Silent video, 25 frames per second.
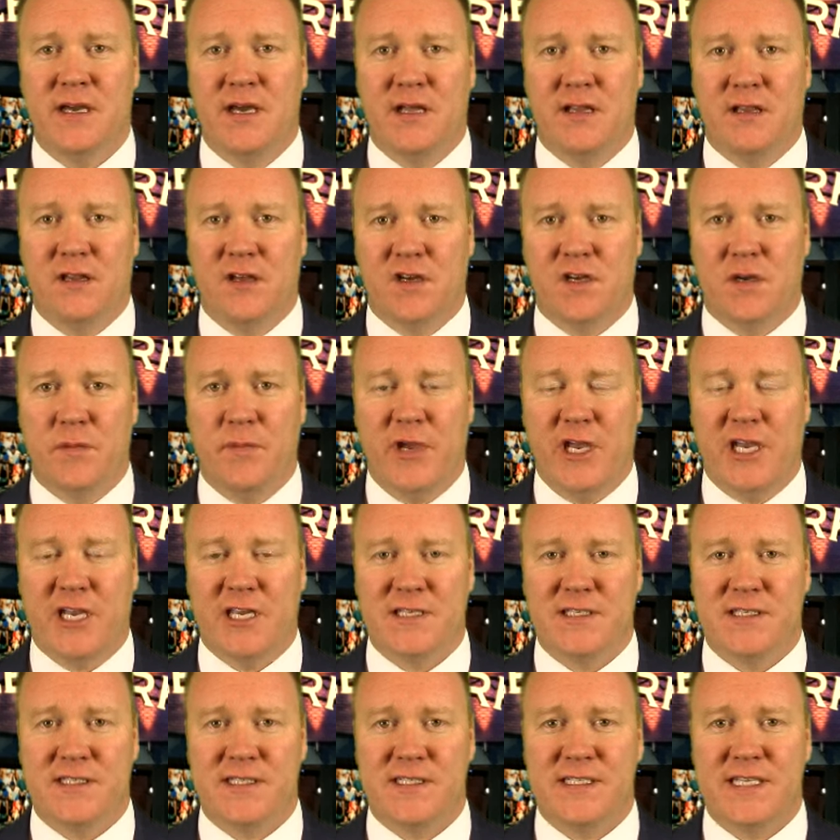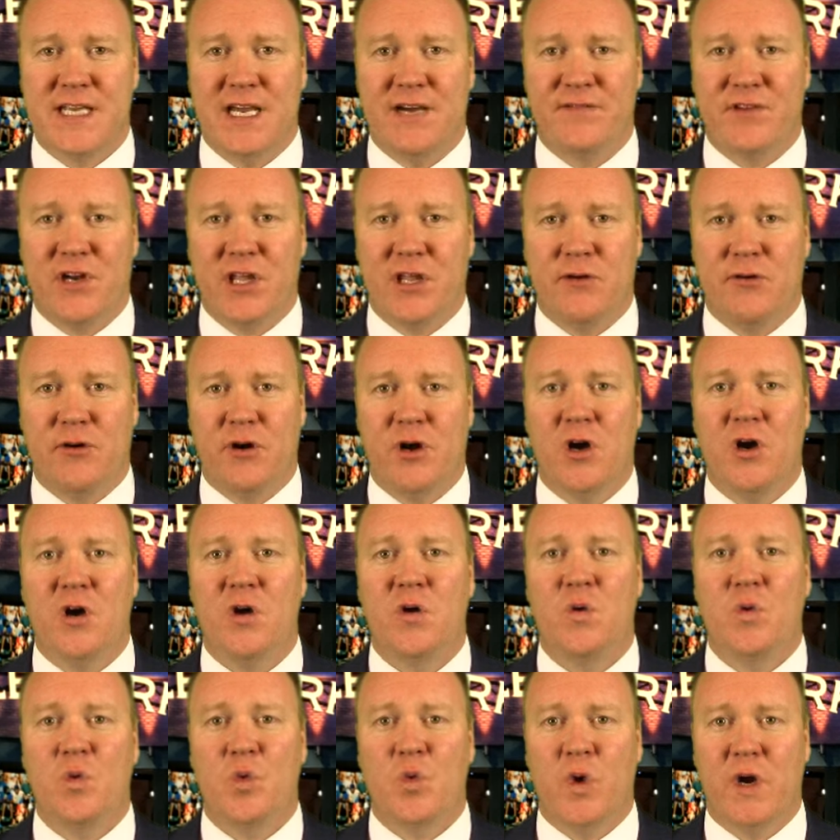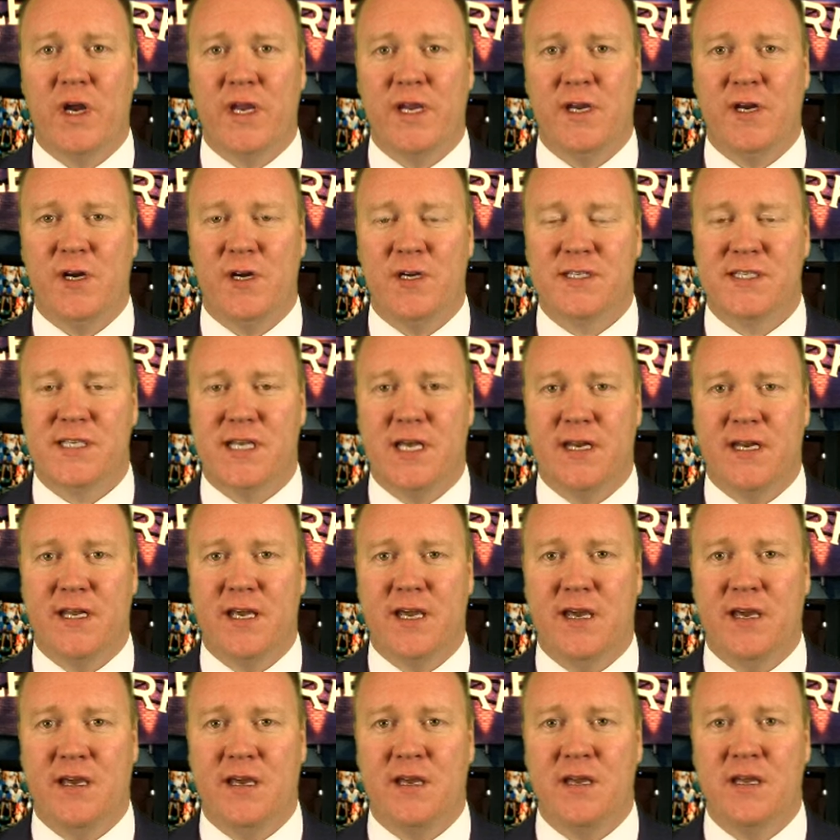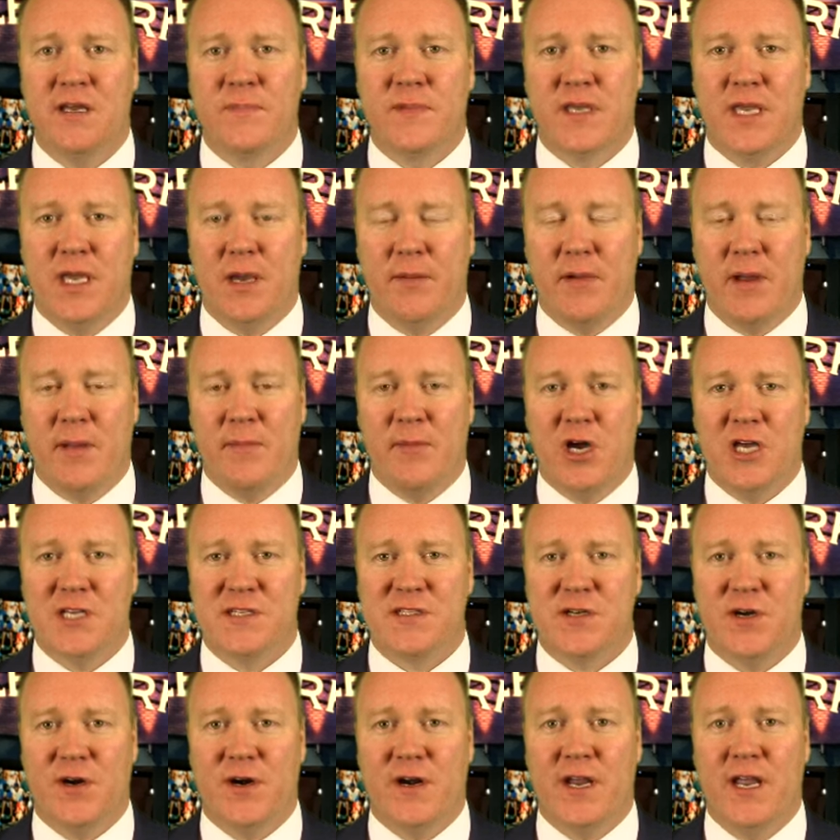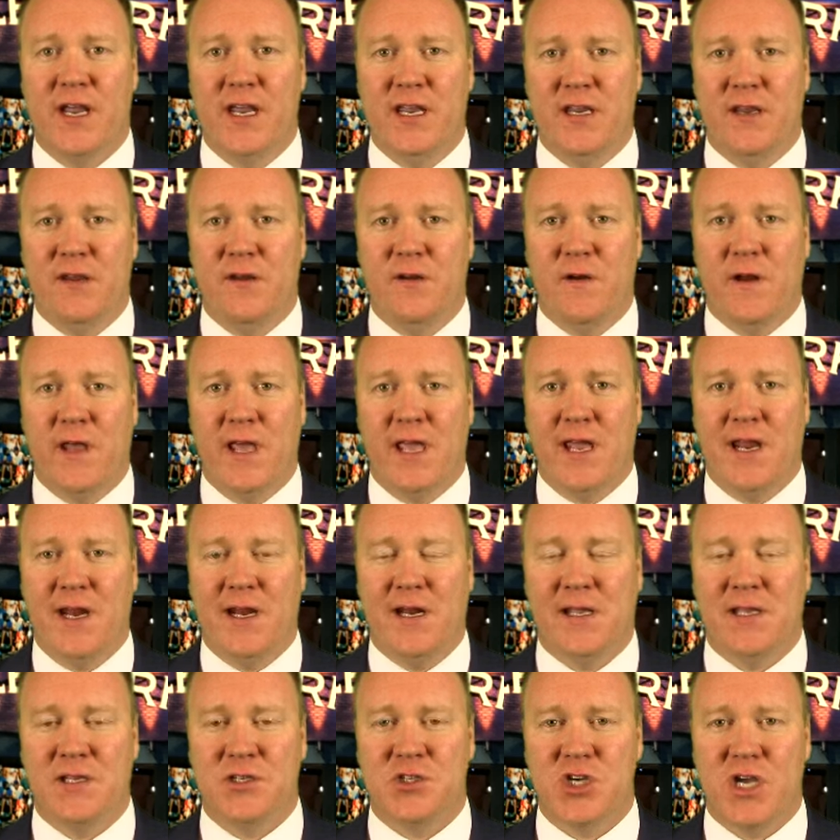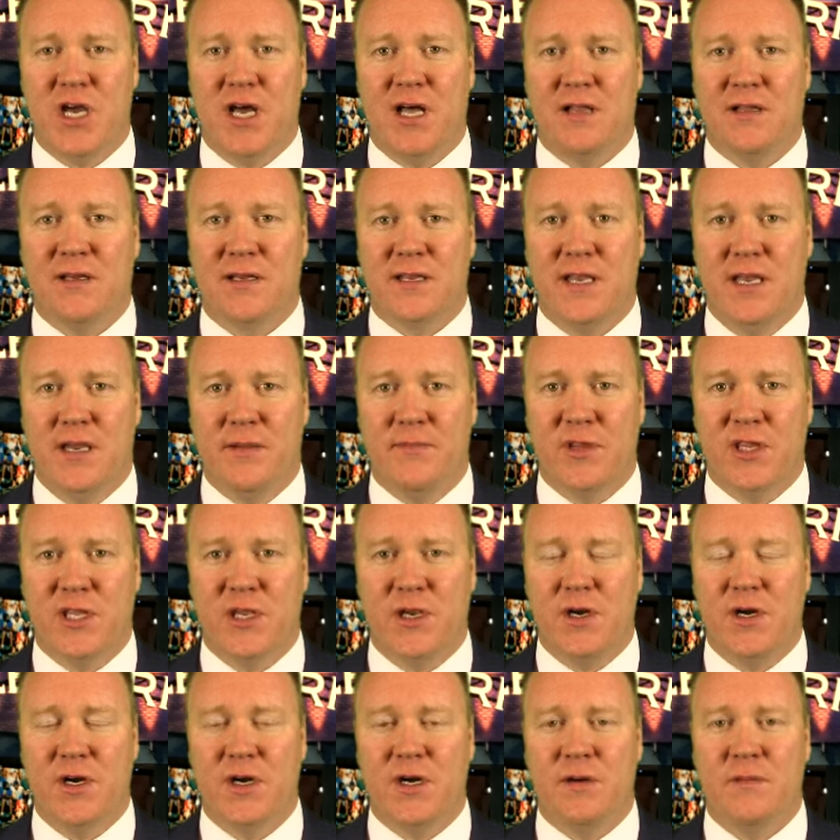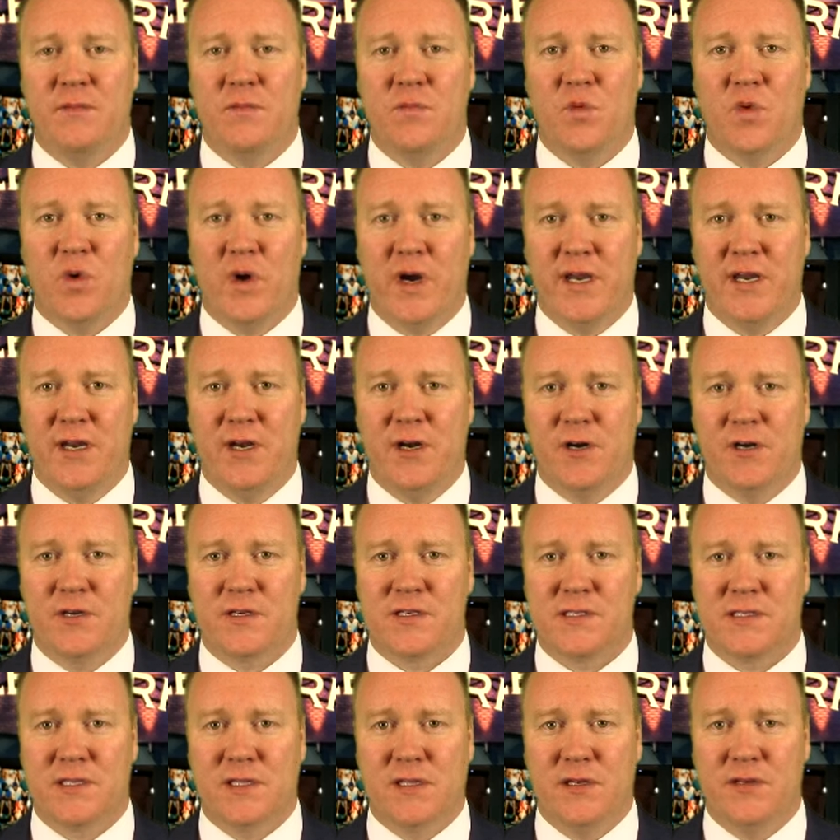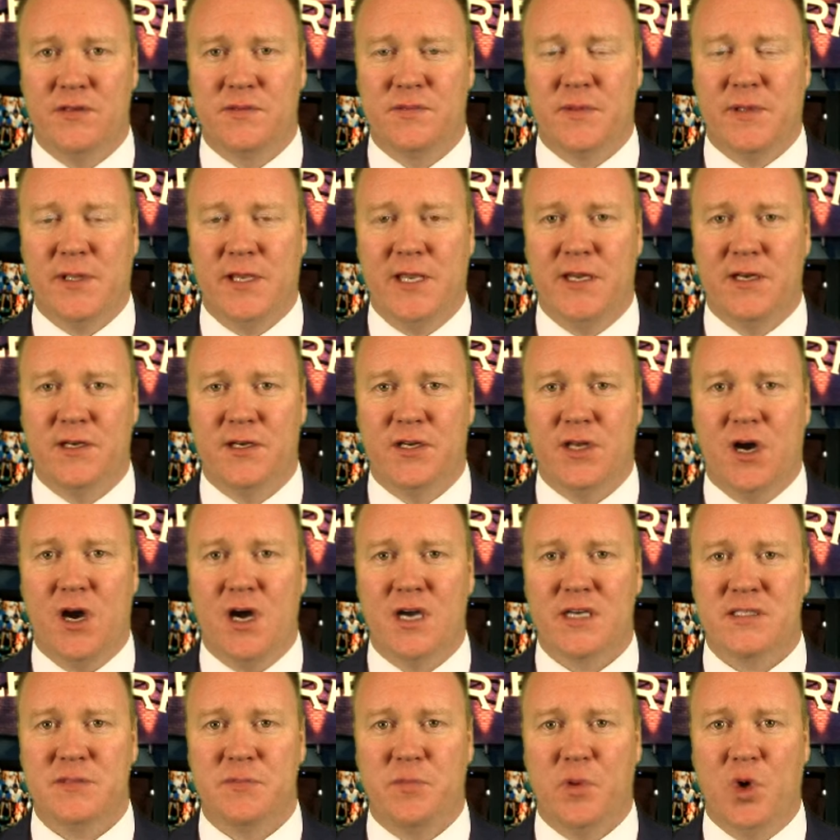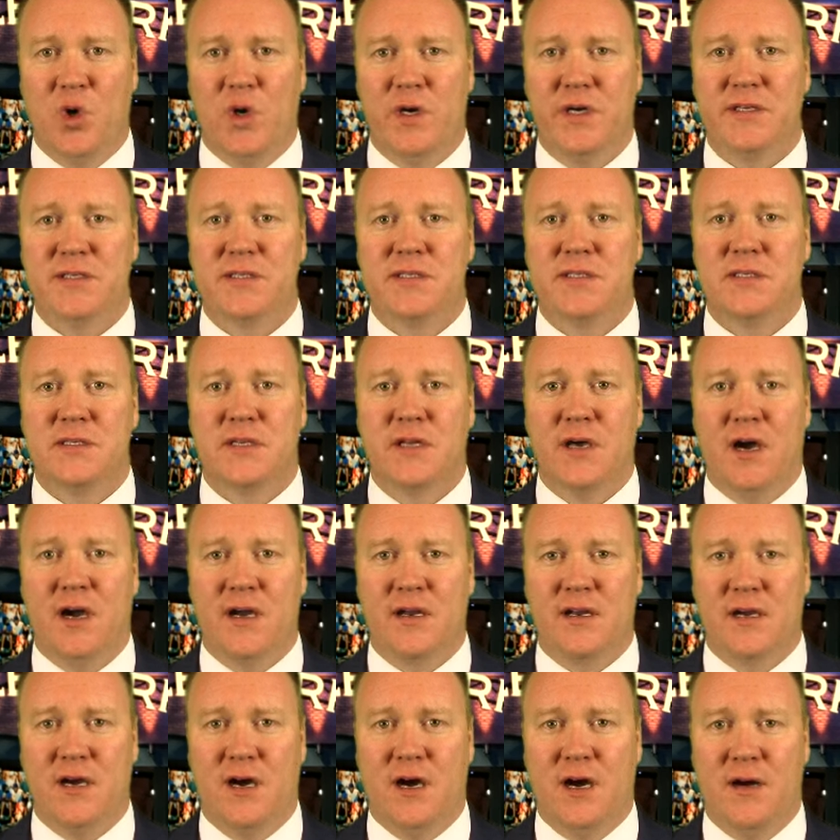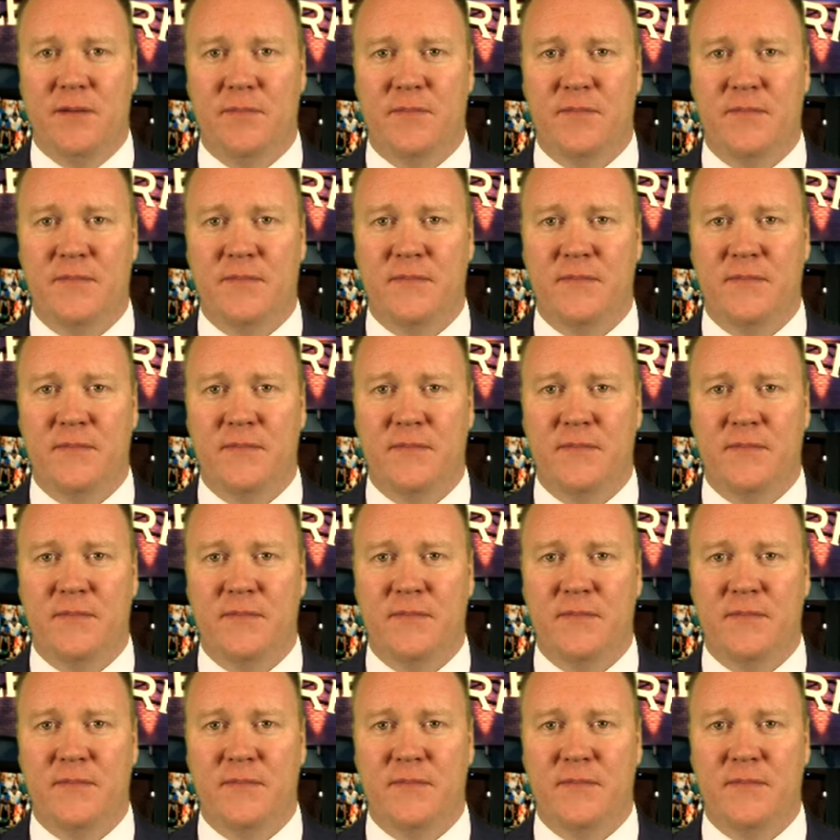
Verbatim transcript: Look to make it seven in a row right here Sunday. Get my monster eight unit NHL game of the year right here exclusively at DocSports.com.